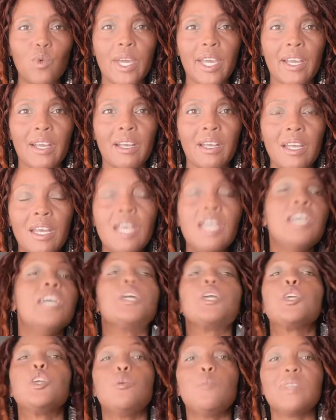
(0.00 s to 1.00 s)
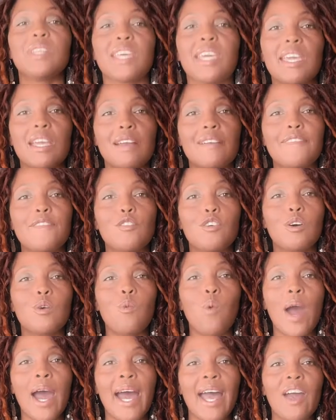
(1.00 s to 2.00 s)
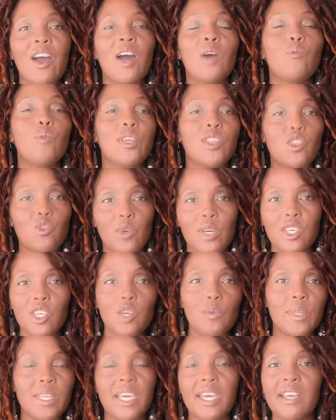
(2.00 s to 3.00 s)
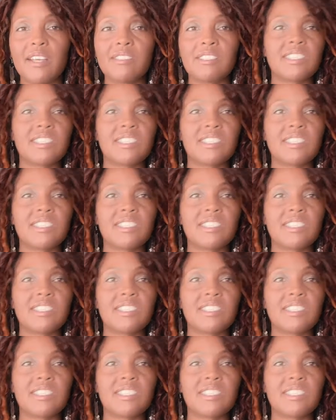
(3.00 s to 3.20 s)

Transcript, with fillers: wear human hair for a while. I went through a human hair